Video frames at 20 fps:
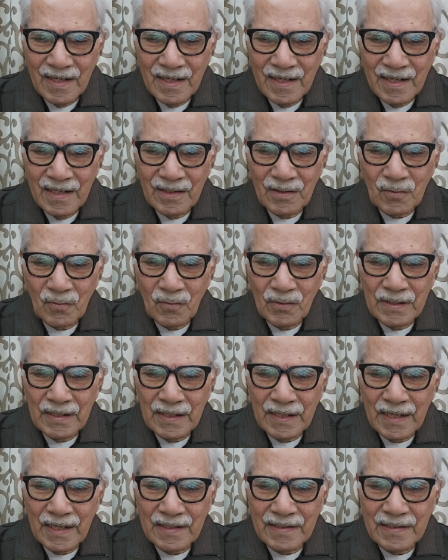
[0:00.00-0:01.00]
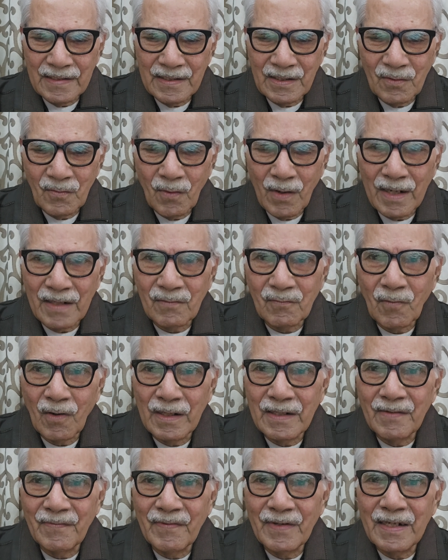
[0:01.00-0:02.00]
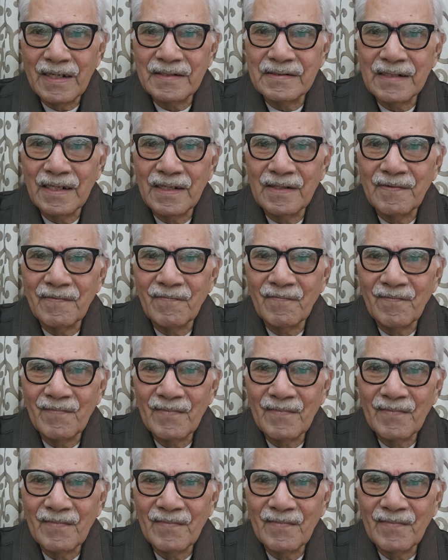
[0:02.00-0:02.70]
including any required qualification